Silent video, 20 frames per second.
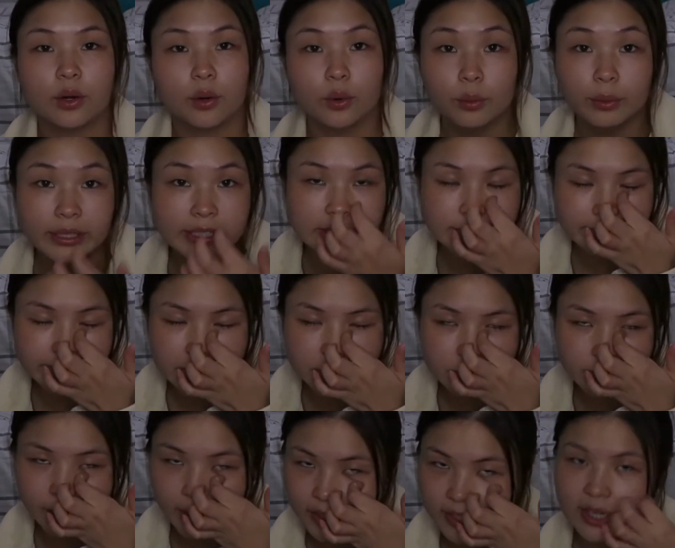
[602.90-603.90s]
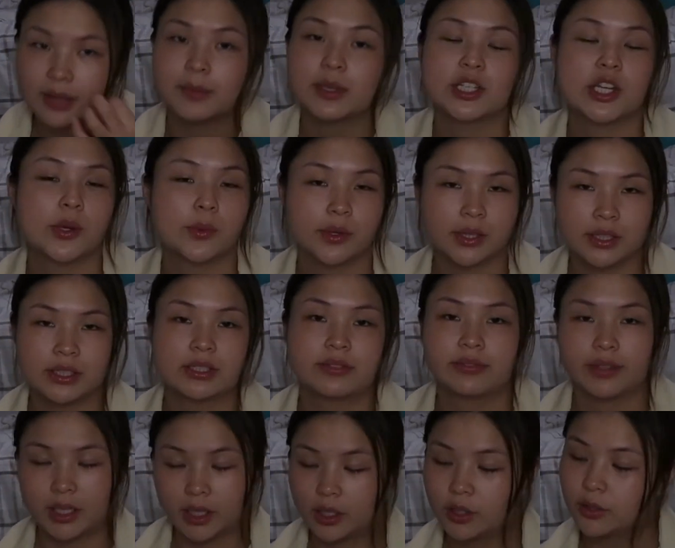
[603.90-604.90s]
always binge watch Emma Chamberlain's
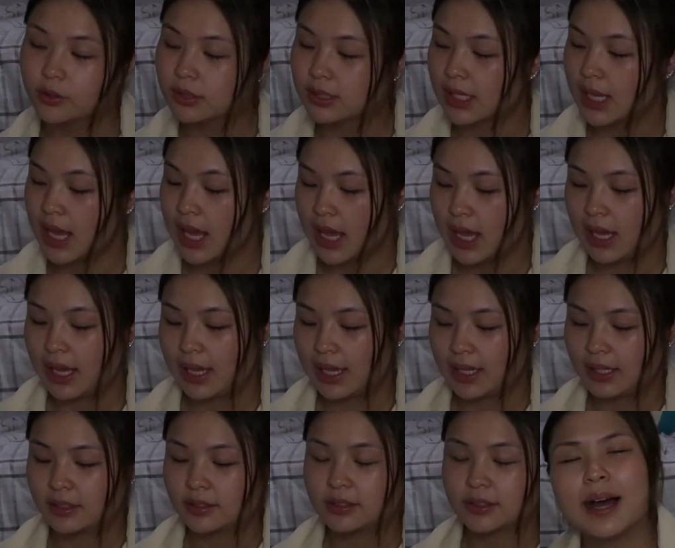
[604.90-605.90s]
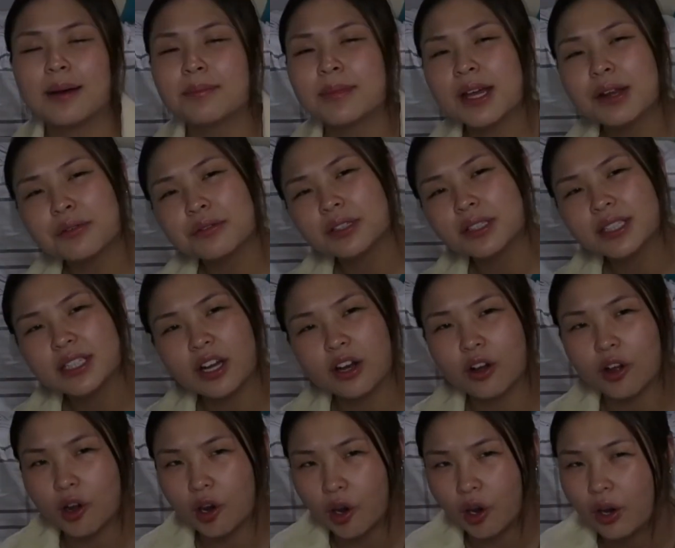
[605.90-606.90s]
videos and I'm not really a
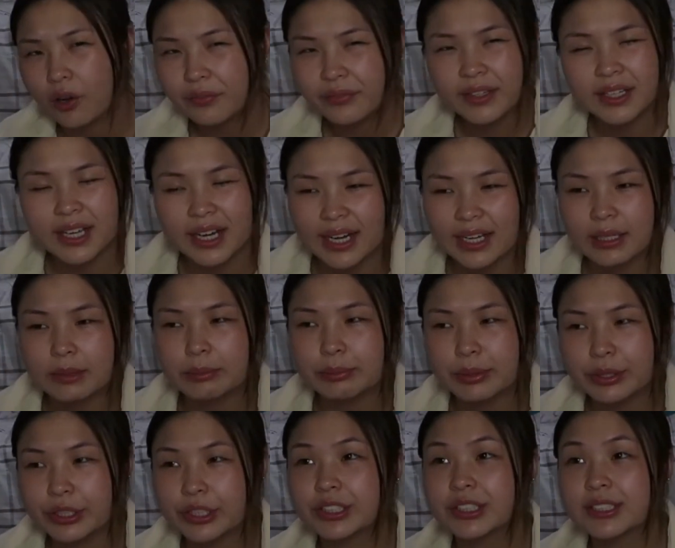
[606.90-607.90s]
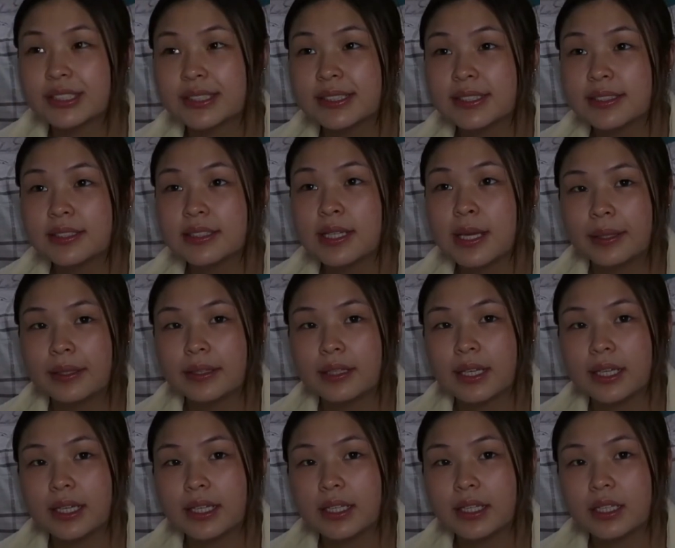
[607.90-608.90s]
coffee kind of person but
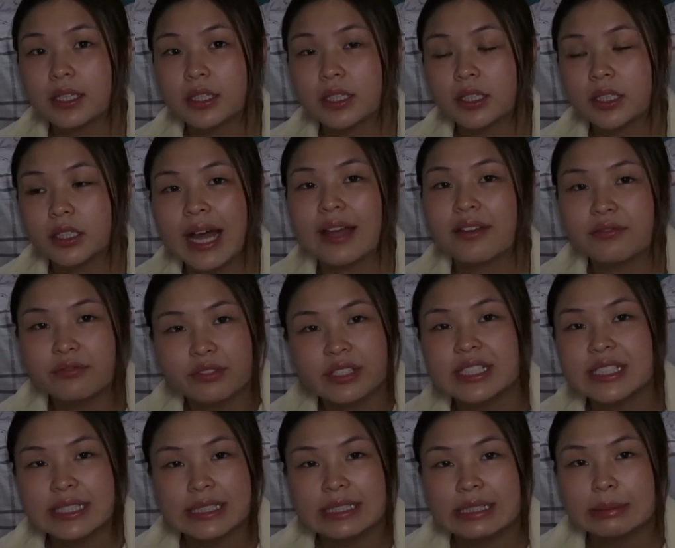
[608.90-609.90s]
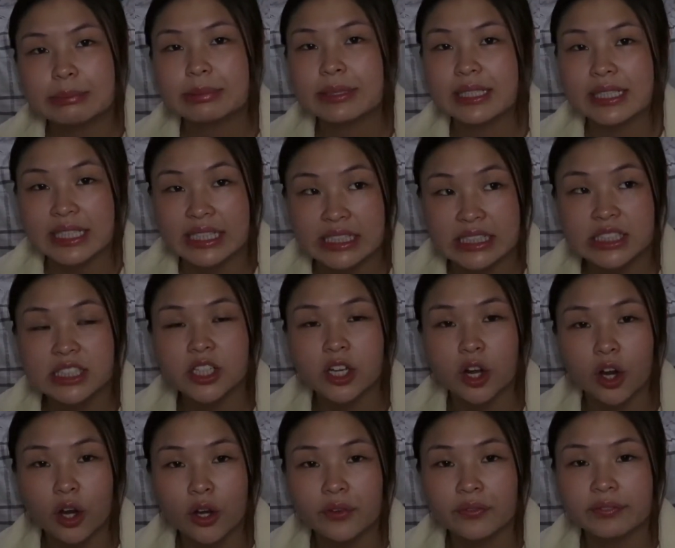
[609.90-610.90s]
like I've recently been into
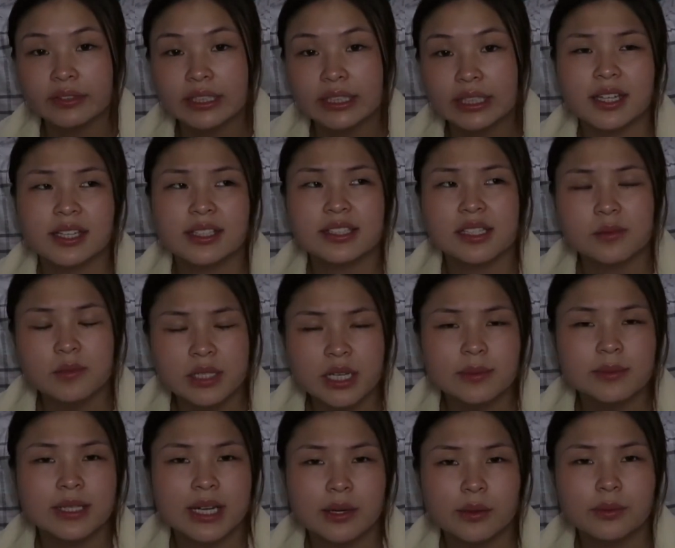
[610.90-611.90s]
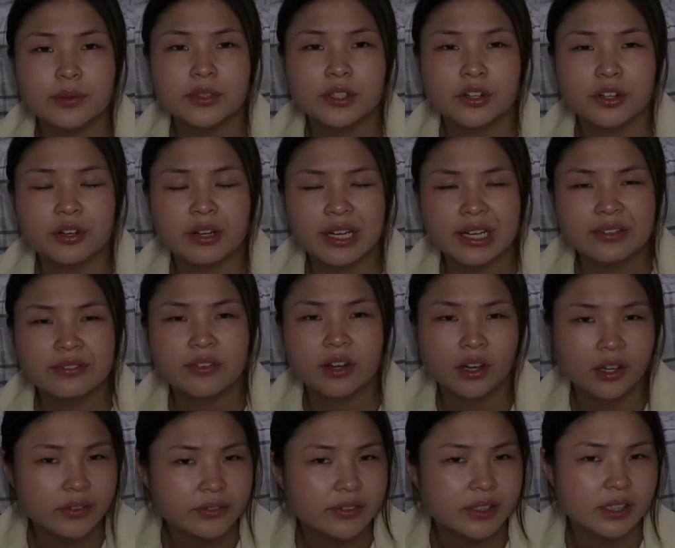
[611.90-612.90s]
coffee like sometimes I would crave
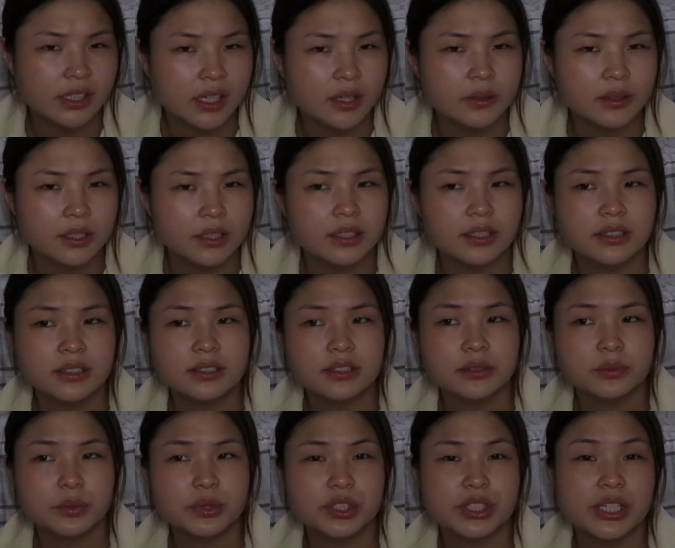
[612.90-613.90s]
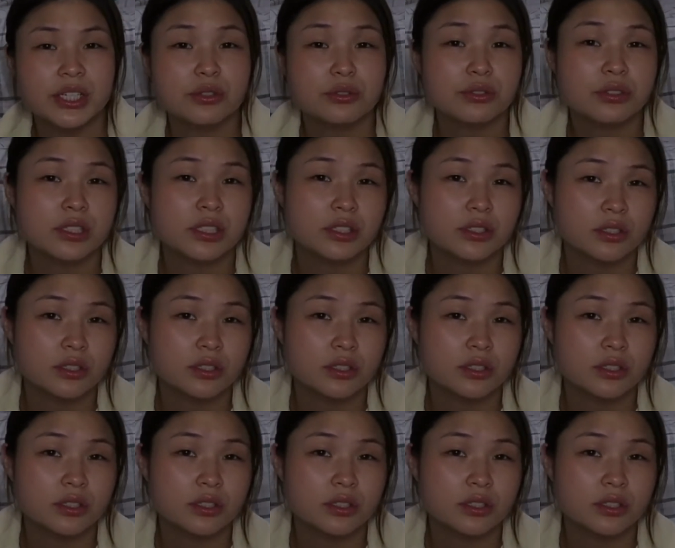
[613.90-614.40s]
coffee nowadays which I usually